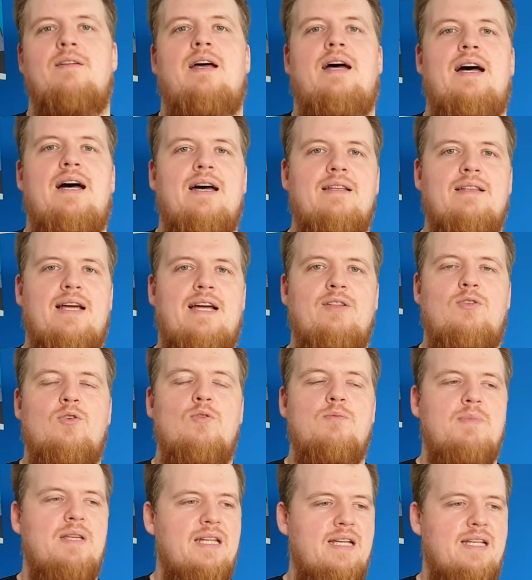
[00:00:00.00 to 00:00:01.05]
and I
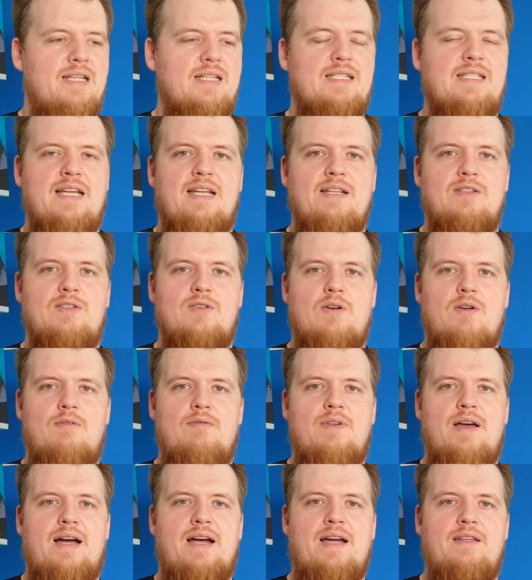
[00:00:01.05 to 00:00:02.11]
don't mean it in the sense of
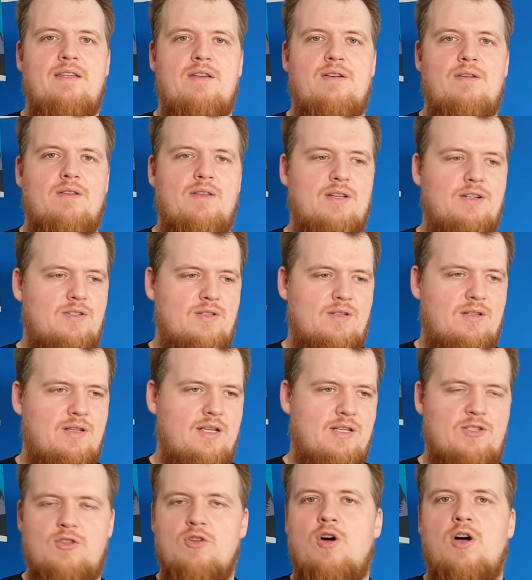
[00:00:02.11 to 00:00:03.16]
that, you know,
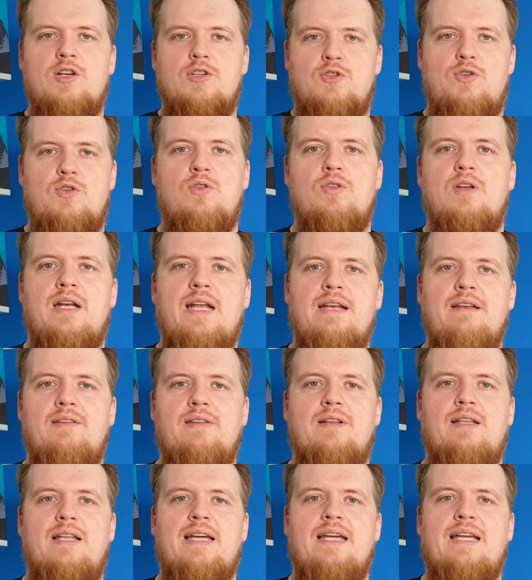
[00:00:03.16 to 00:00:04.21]
it's not as good or
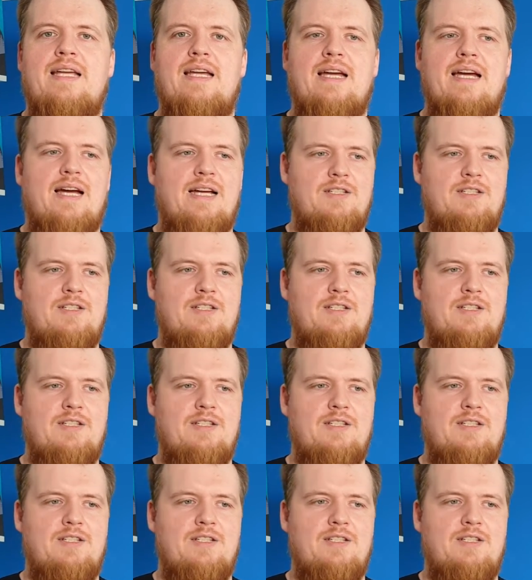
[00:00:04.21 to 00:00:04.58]
anything like it.